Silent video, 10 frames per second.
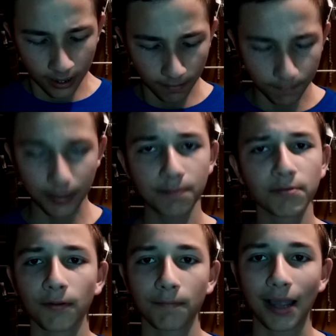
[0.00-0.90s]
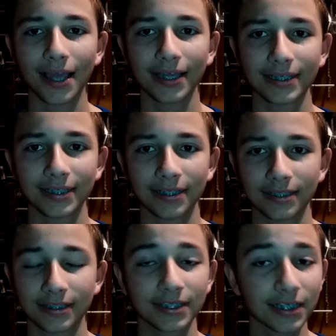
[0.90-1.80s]
People are paying
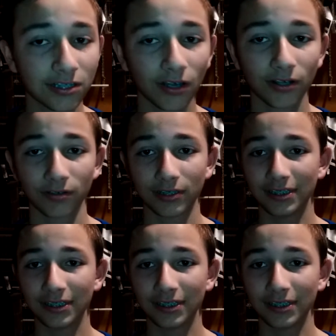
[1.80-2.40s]
$600,